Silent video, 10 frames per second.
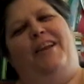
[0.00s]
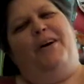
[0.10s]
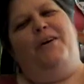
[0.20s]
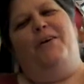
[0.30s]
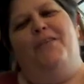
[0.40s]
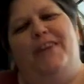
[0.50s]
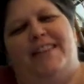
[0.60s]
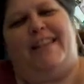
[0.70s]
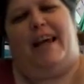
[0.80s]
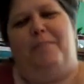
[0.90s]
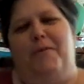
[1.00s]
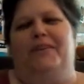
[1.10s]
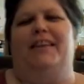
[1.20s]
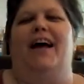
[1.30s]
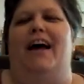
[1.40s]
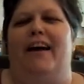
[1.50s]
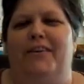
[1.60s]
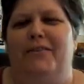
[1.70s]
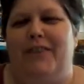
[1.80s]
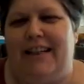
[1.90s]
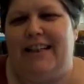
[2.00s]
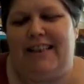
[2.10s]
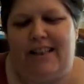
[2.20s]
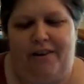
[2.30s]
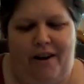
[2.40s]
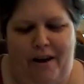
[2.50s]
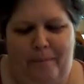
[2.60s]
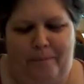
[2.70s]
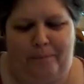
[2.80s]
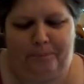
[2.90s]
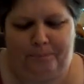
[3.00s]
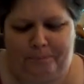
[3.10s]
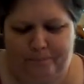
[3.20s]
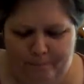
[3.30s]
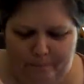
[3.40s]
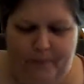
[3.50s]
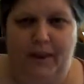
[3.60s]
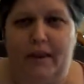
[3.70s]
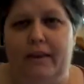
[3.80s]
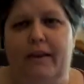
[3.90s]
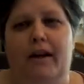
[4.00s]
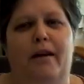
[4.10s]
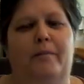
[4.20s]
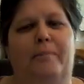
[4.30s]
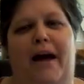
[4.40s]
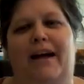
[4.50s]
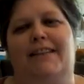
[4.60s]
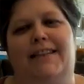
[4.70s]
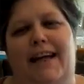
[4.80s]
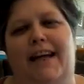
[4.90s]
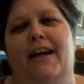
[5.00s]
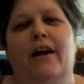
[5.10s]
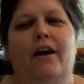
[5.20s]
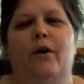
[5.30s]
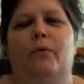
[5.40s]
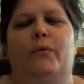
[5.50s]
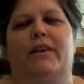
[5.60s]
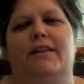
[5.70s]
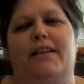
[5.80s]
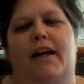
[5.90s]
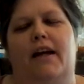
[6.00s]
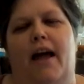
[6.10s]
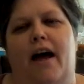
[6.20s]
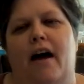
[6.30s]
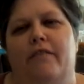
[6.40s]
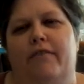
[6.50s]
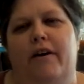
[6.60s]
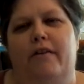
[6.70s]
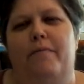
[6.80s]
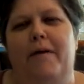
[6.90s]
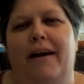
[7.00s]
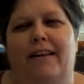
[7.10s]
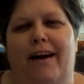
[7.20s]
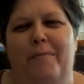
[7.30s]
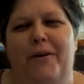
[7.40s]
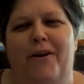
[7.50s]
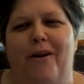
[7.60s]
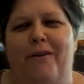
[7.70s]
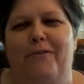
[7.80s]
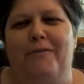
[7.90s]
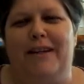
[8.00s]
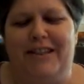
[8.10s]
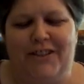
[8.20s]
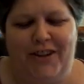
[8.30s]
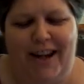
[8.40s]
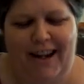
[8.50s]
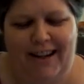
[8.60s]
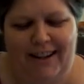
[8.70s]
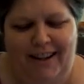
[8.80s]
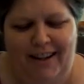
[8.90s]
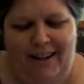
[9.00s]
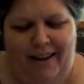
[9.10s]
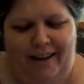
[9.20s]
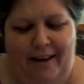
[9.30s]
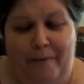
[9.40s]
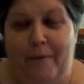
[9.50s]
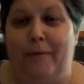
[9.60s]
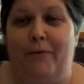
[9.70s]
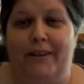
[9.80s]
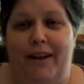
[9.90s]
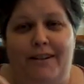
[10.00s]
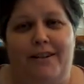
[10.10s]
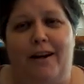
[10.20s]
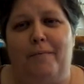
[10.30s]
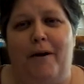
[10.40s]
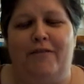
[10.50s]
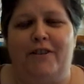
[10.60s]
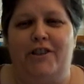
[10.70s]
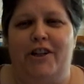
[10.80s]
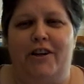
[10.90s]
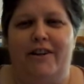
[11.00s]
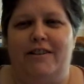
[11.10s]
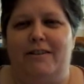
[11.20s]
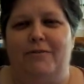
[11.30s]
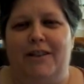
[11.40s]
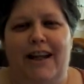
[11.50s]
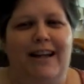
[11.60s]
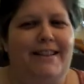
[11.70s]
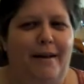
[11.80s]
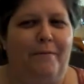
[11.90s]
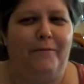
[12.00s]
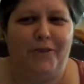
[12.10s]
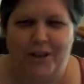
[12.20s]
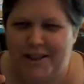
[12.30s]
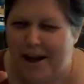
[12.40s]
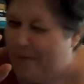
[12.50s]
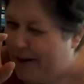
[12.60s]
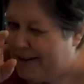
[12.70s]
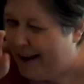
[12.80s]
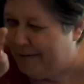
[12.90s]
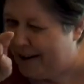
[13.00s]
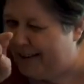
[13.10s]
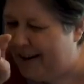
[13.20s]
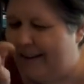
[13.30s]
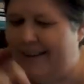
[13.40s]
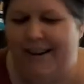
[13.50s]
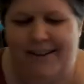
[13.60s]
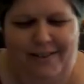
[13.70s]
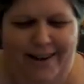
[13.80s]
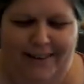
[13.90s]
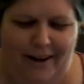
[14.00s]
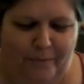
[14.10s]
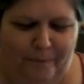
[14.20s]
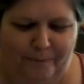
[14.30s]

Hello, it's Amy with the Hag Reads. I am back today with the second half of my library haul from yesterday. I will not talk about vegetarianism today, except just that one time right there that I did right there.